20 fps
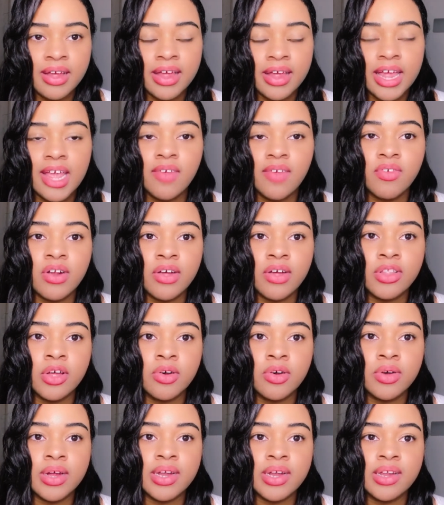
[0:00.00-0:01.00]
even
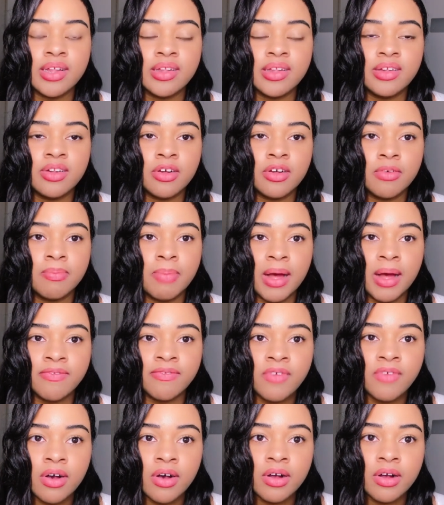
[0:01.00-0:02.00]
although it is, by
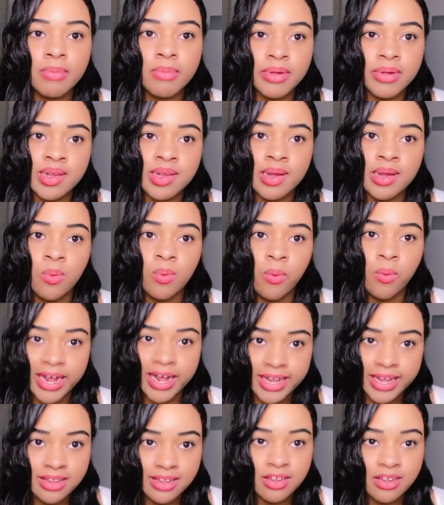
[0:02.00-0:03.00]
far mostly
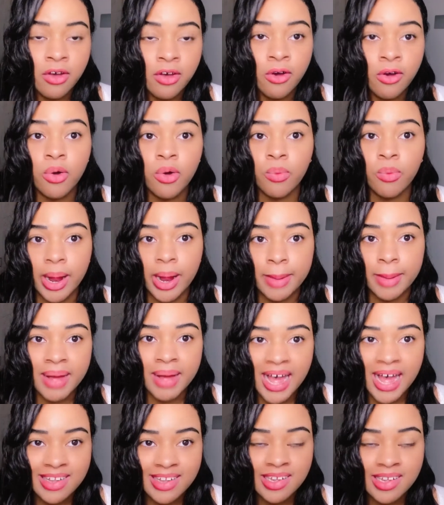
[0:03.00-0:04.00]
white or white
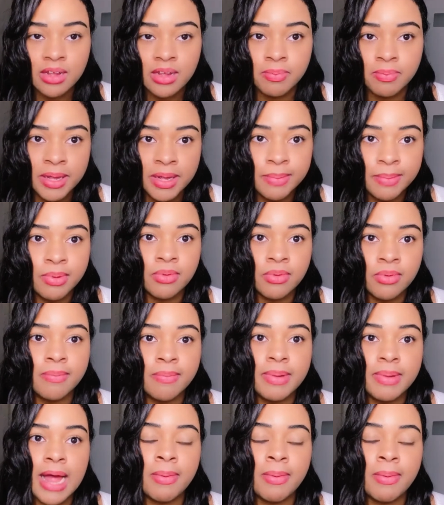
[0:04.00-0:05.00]
passing people, with
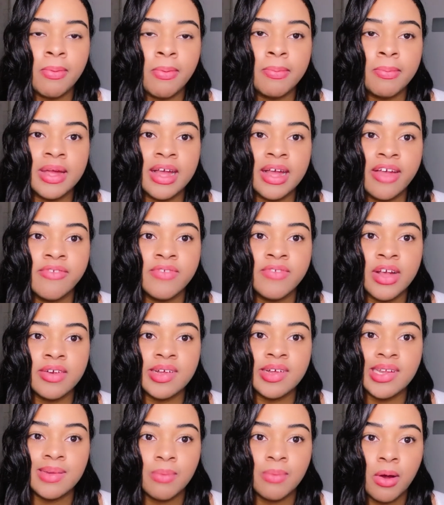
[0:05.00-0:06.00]
black people being a
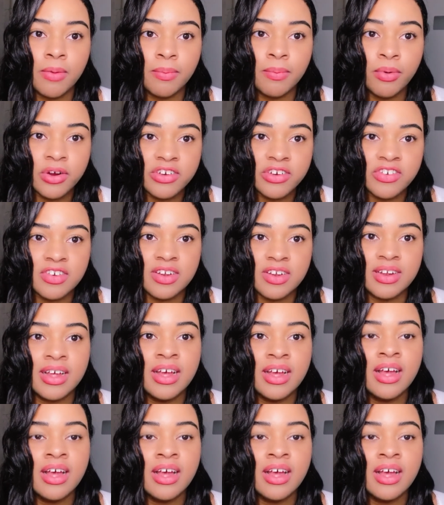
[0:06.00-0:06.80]
very small portion.